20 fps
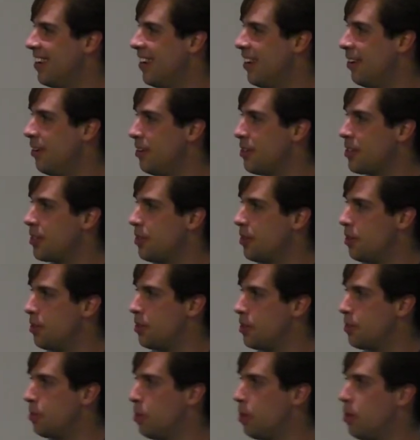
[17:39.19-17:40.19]
And also
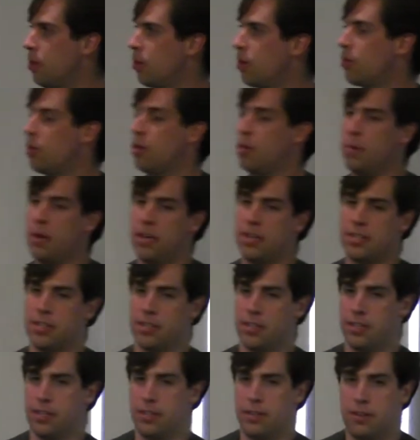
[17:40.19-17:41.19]
smaller robots
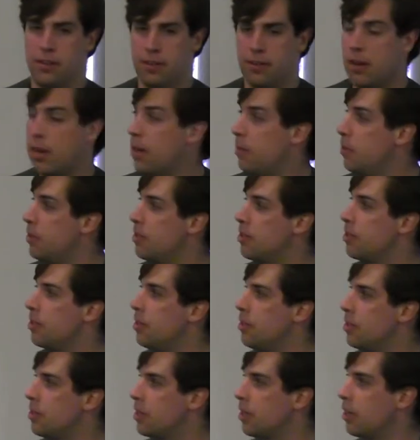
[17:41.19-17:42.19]
that hobbyists are
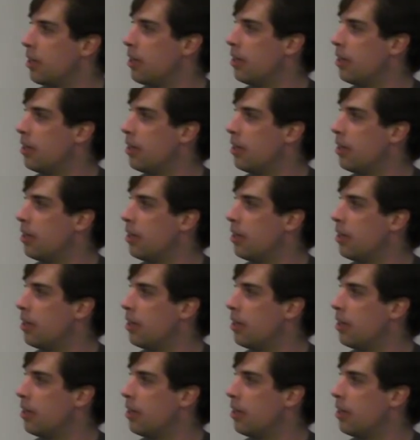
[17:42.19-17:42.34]
using.